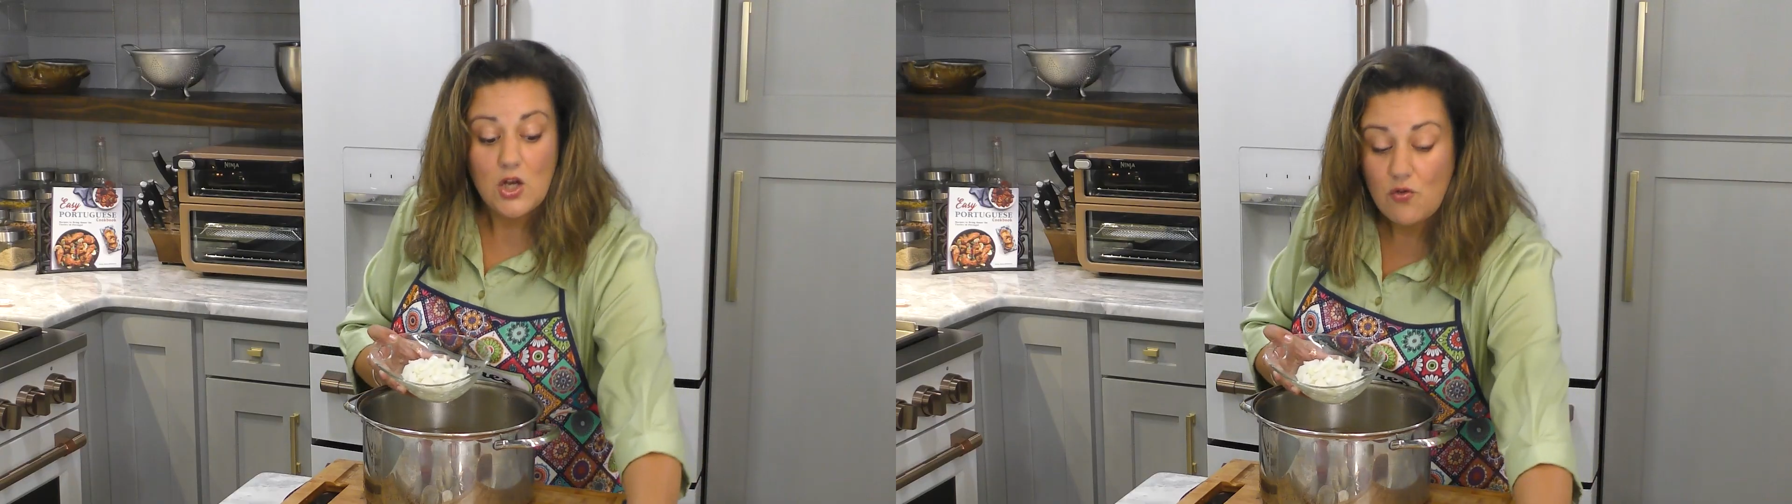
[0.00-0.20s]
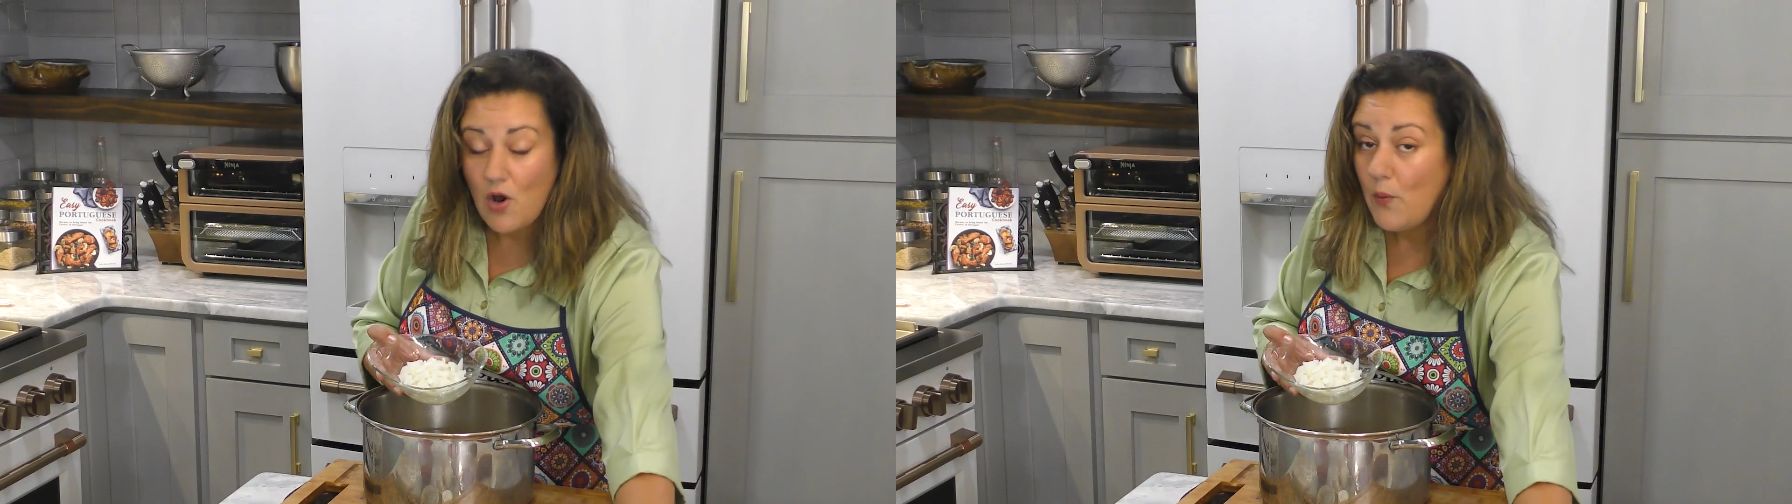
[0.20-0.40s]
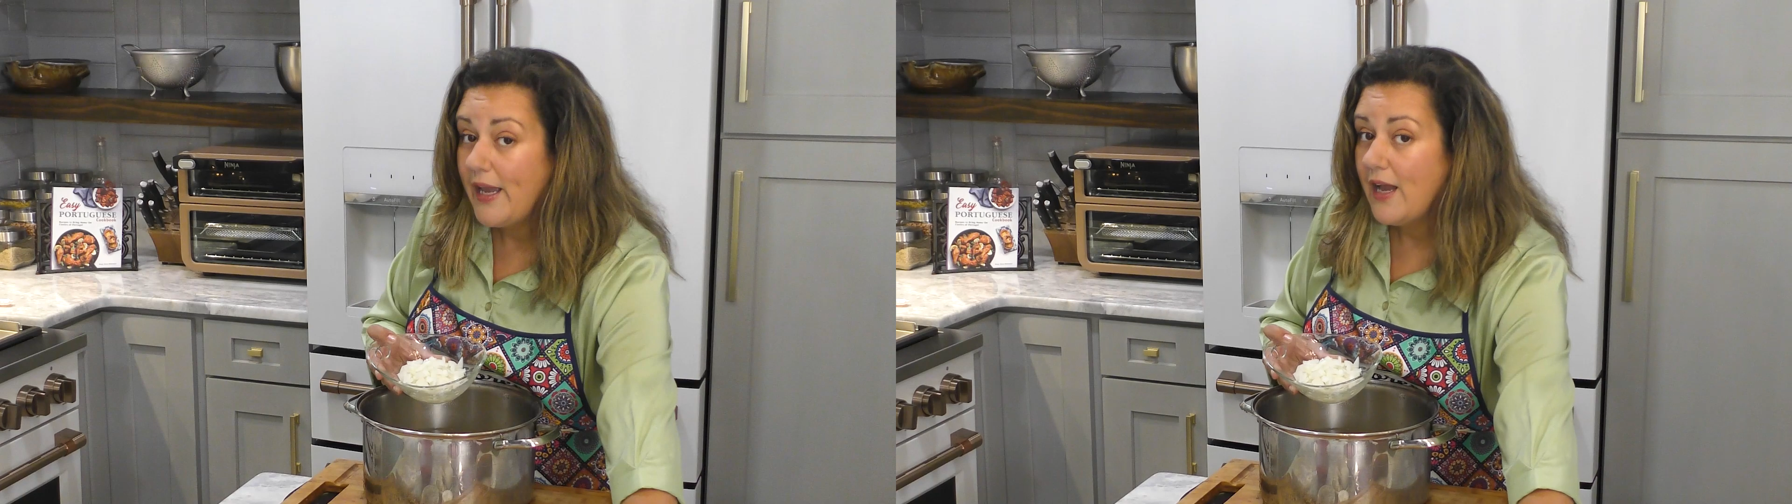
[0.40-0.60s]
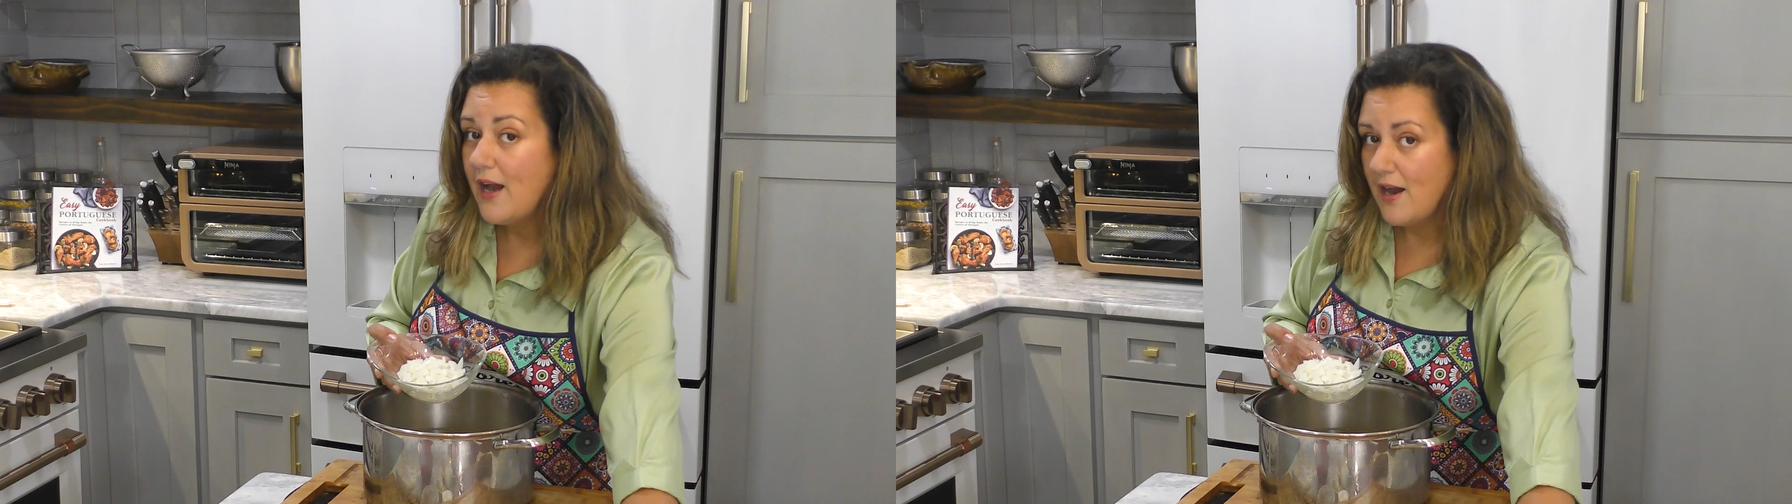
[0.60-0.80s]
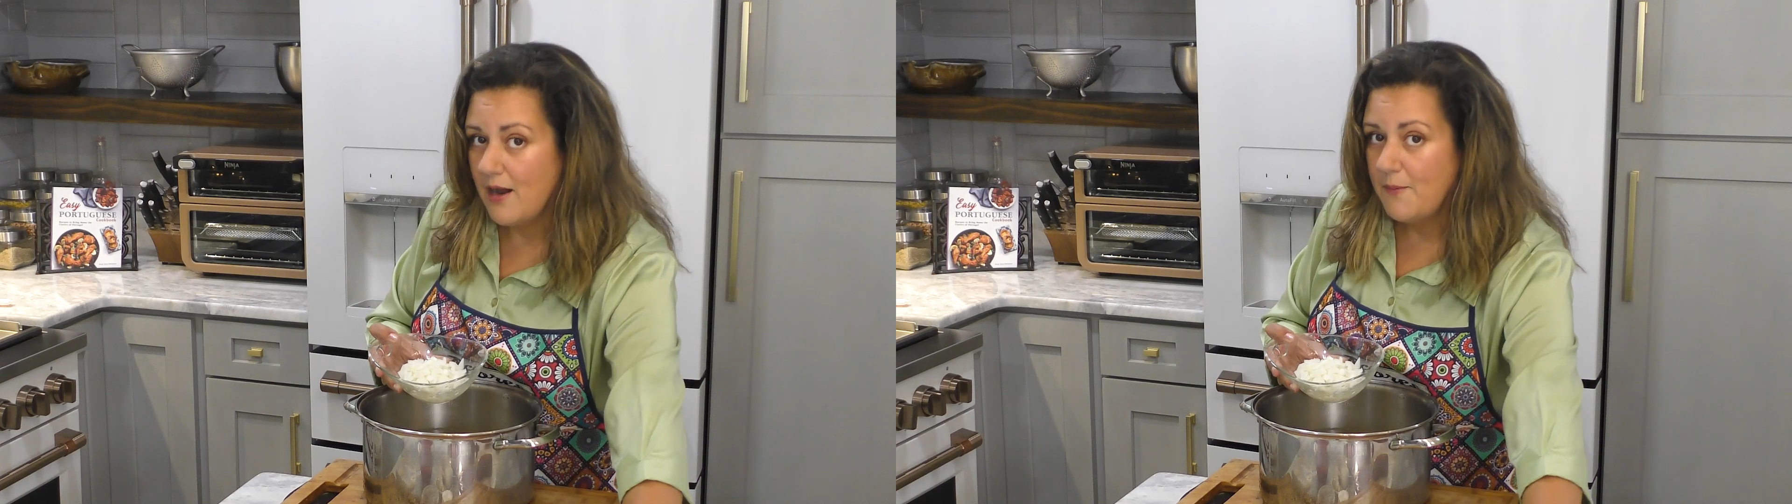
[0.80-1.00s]
growing
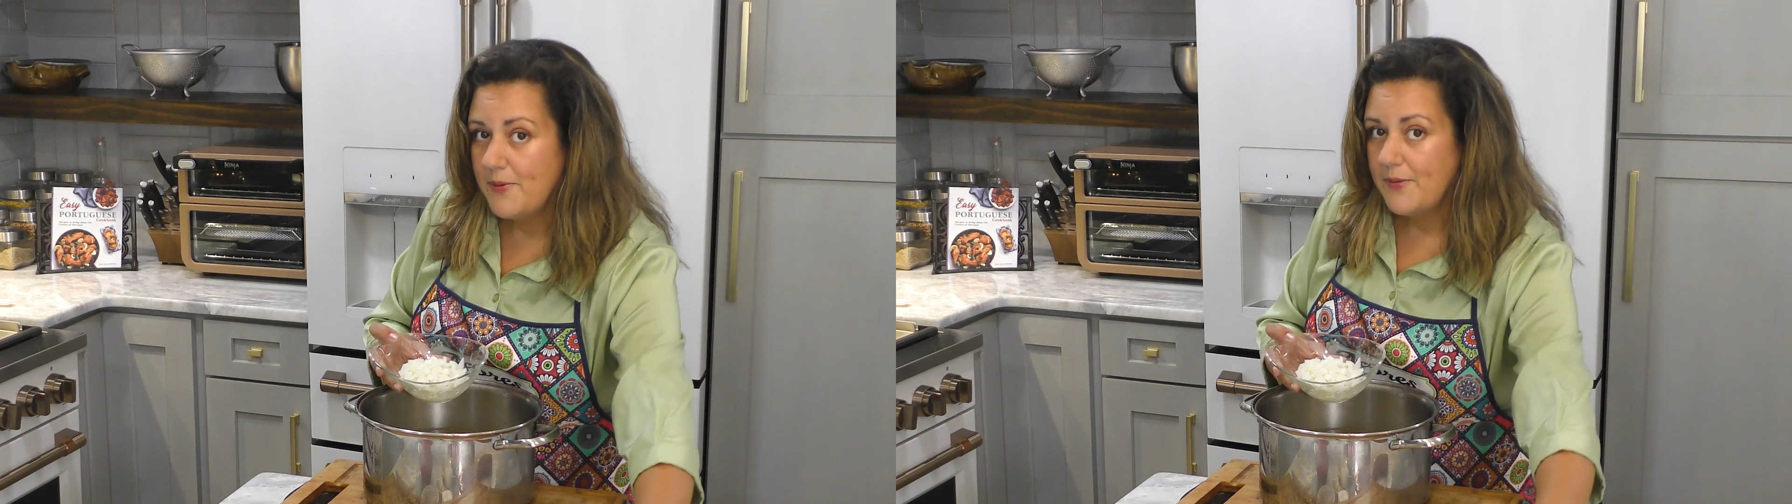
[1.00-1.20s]
up,